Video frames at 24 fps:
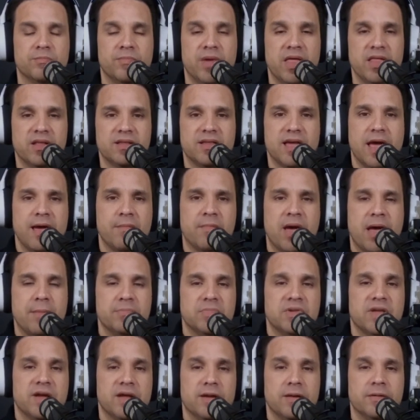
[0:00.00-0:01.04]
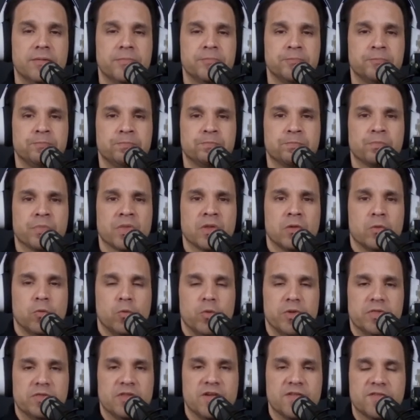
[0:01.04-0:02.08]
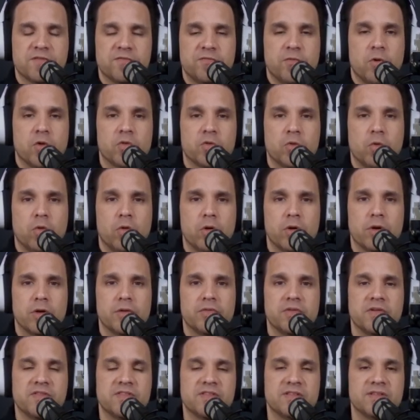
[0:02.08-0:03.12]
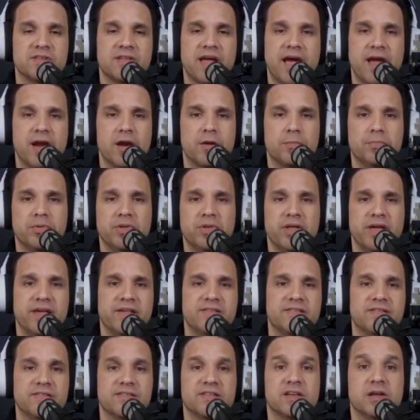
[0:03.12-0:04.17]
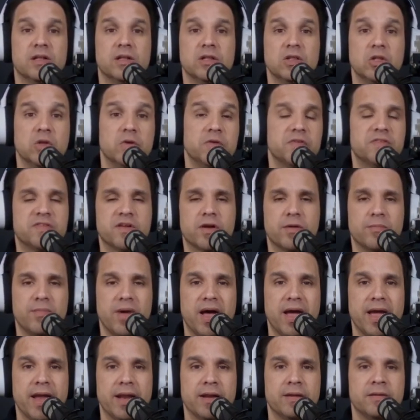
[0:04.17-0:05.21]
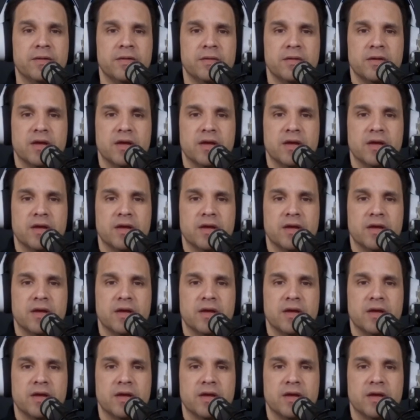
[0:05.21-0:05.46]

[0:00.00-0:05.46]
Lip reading: By the time I'm done with this fourth quarter, this entire place is going to lose their mind.